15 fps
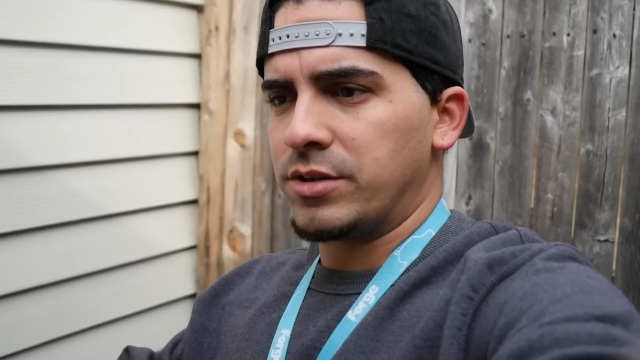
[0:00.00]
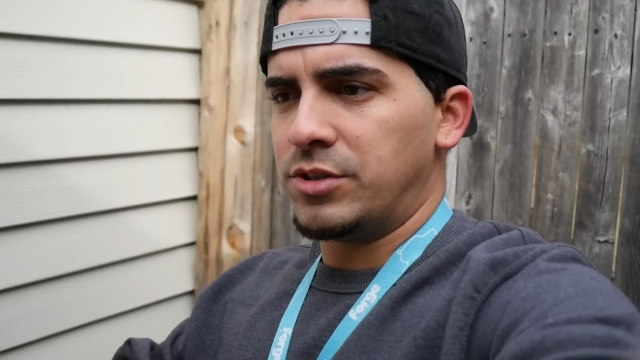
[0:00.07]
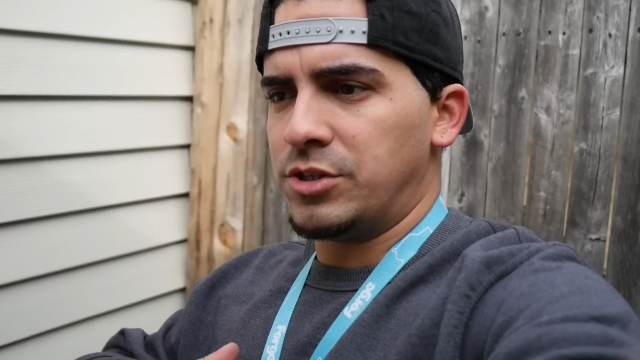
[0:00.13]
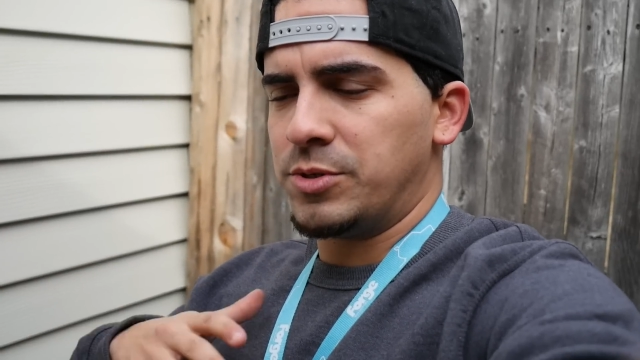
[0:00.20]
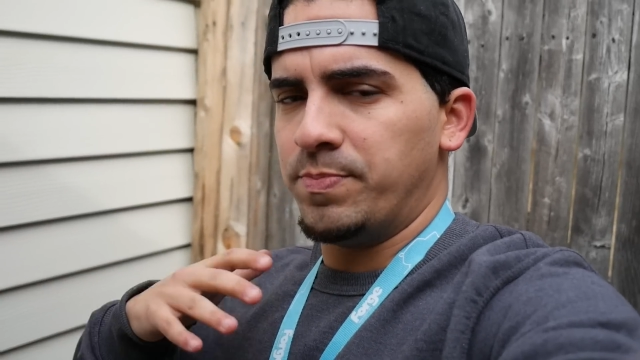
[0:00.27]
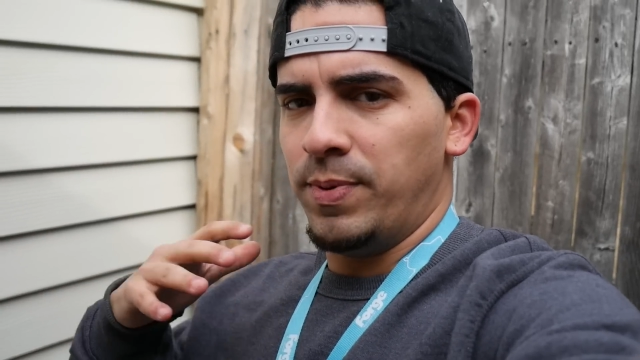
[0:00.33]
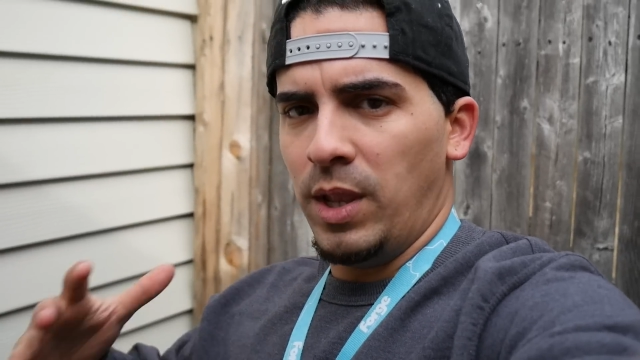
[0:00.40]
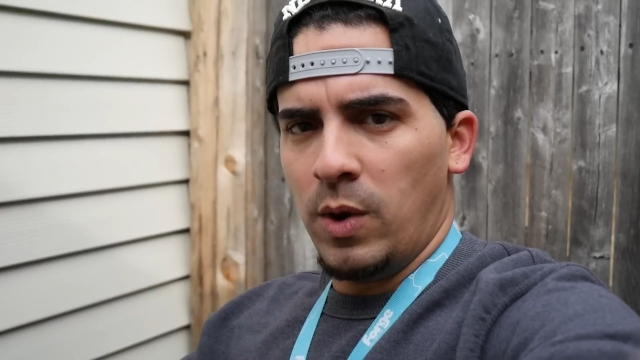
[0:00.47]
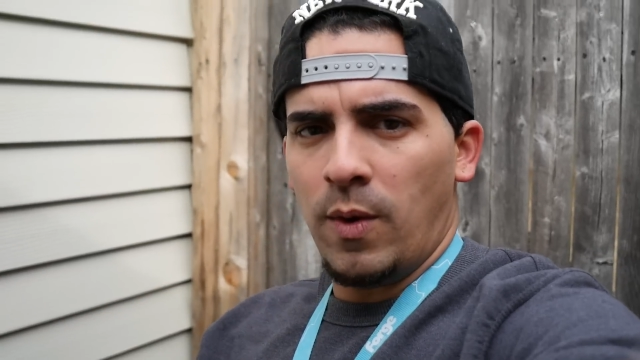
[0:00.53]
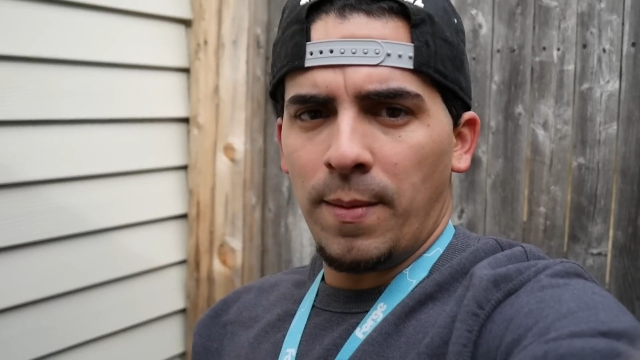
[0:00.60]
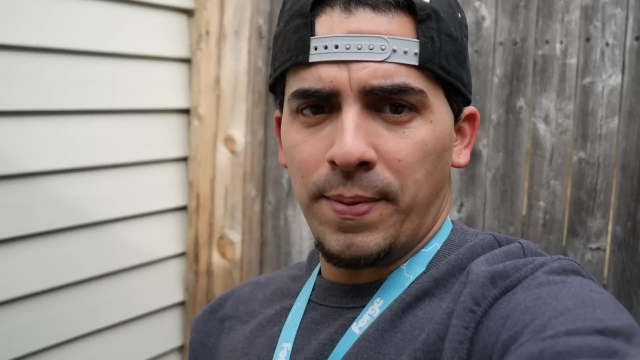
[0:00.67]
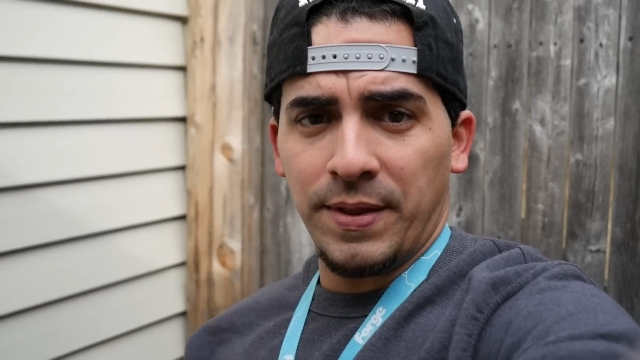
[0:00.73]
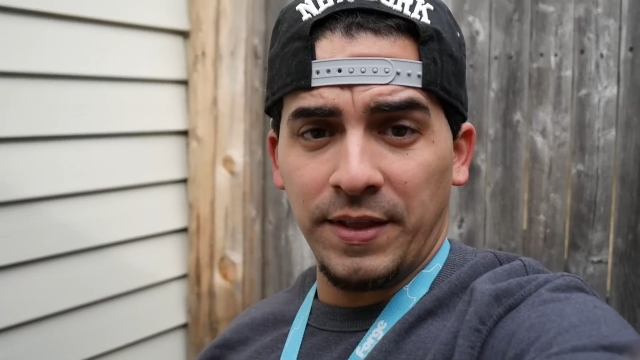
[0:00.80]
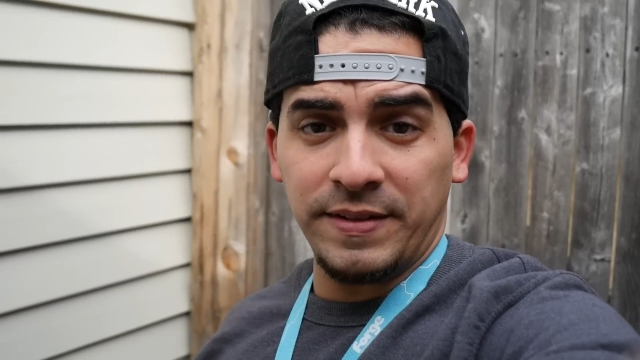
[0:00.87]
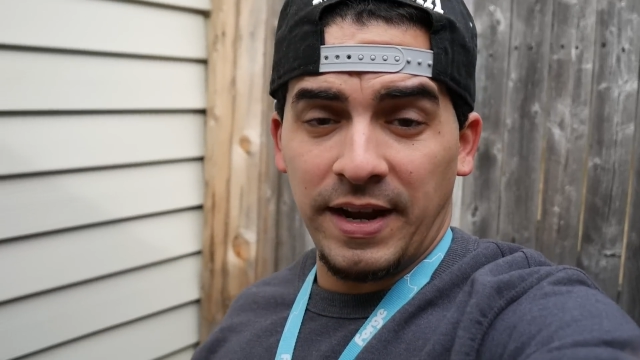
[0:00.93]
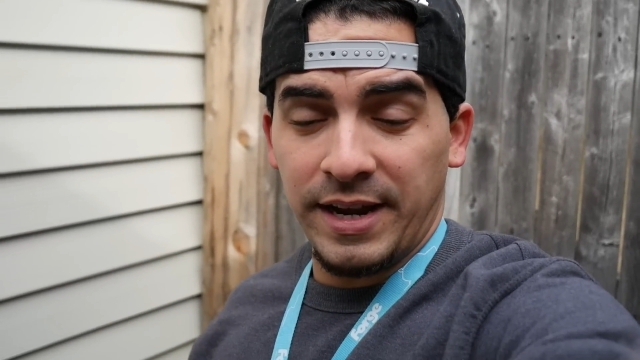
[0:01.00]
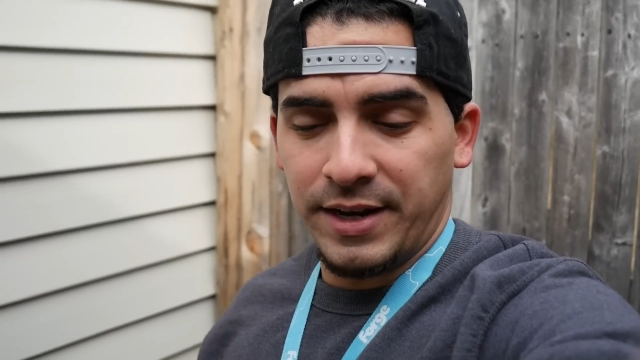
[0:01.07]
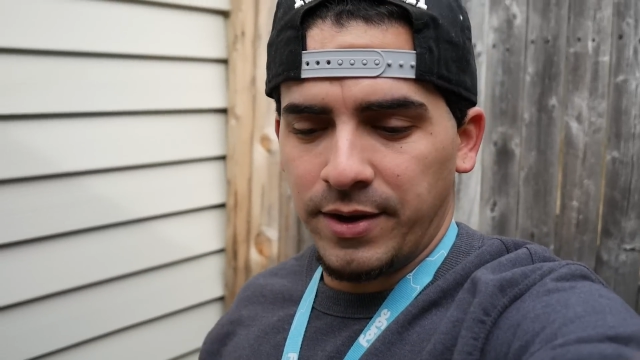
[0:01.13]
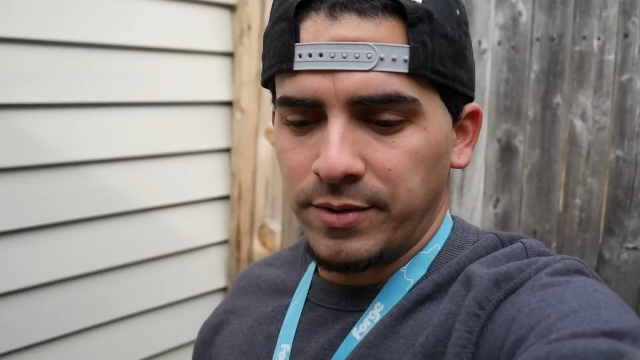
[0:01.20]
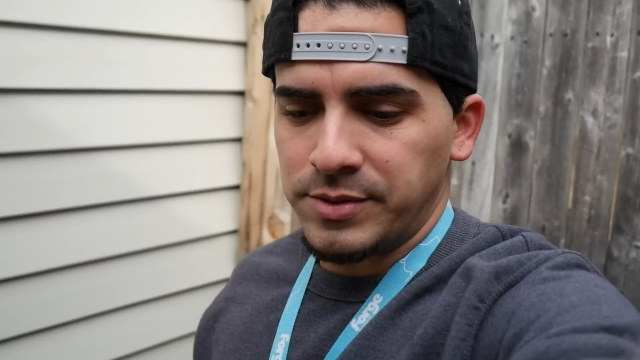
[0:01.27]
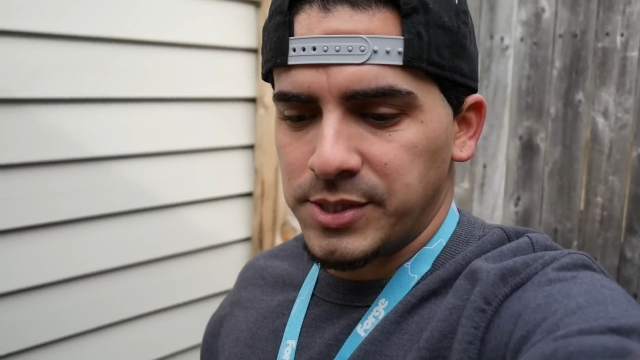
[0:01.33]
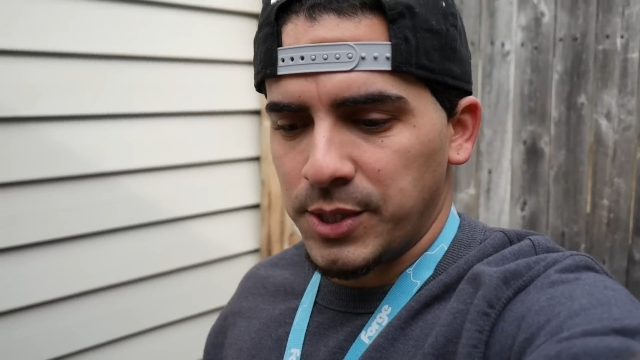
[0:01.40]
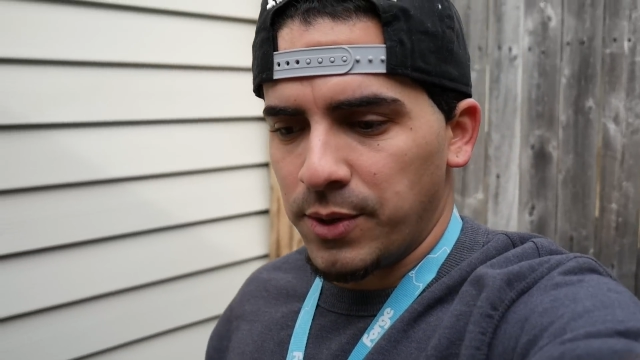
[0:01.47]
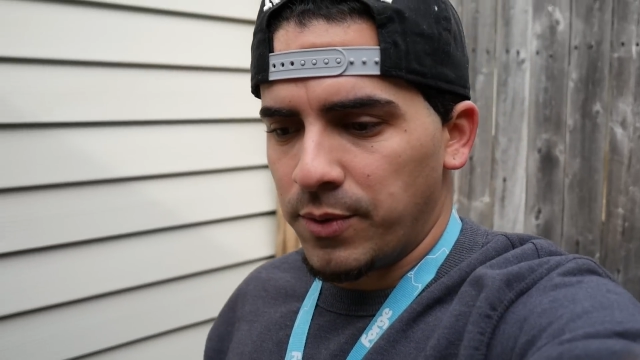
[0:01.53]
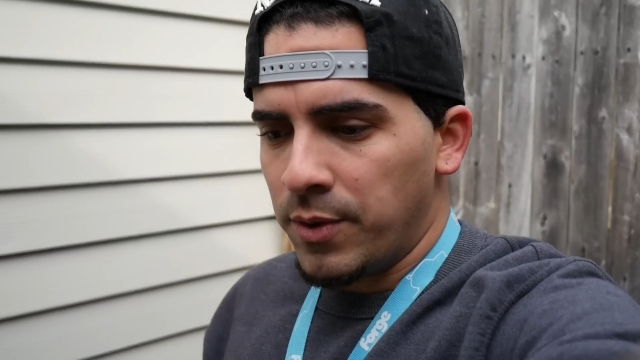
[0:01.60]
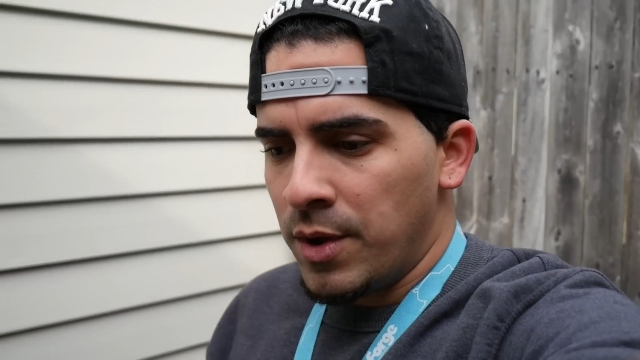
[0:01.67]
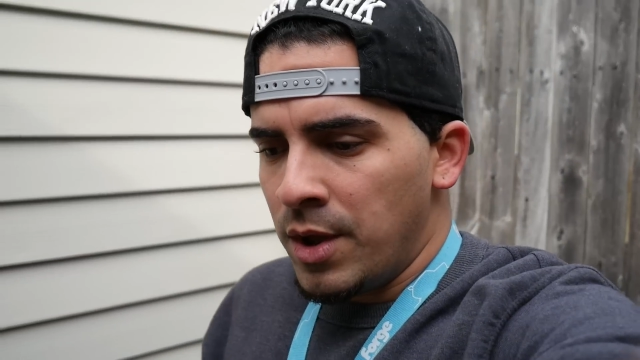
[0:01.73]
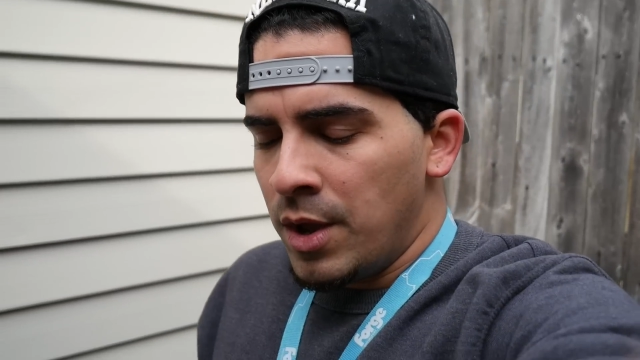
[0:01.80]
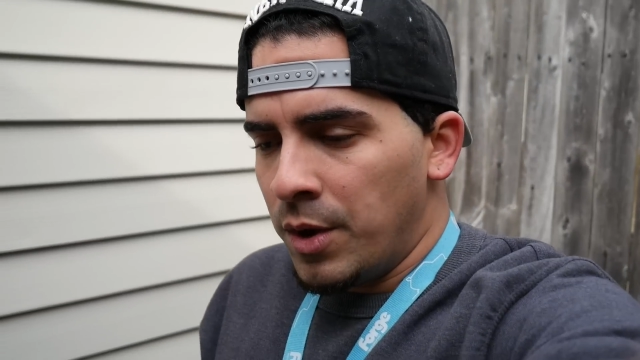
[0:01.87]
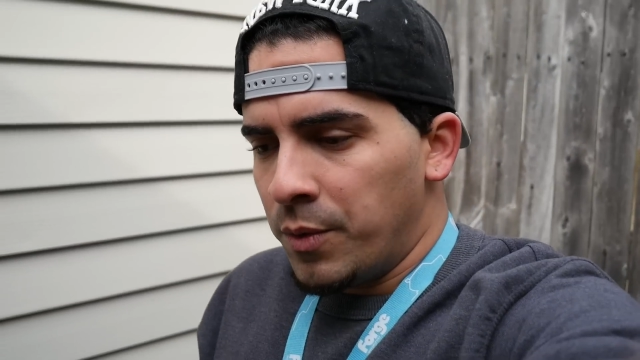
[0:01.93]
to just blow up on the dyno. So